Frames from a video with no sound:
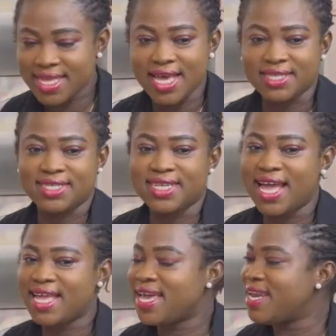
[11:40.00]
Yes.
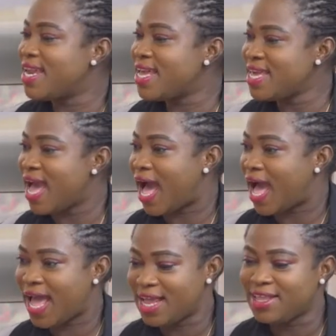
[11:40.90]
Ne ya.
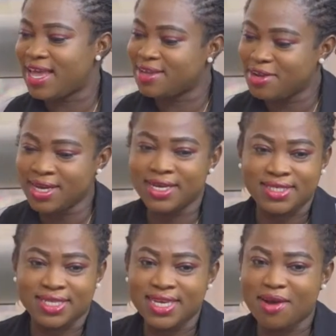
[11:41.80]
And
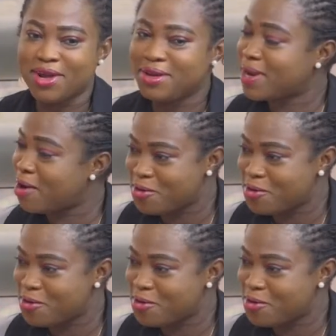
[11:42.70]
English ni da wa ni na